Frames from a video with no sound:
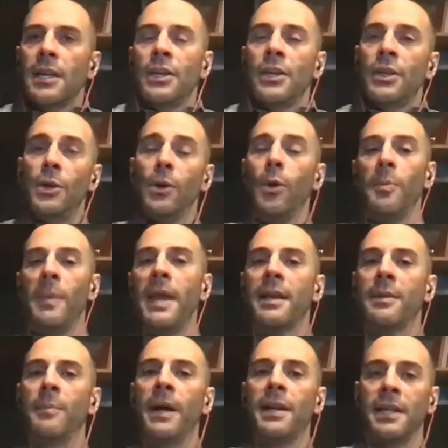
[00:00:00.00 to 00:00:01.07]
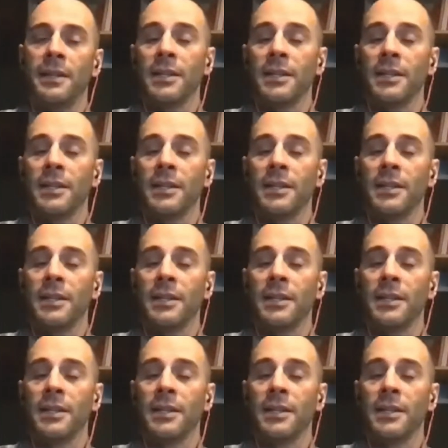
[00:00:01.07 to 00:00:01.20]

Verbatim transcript: you don't make money.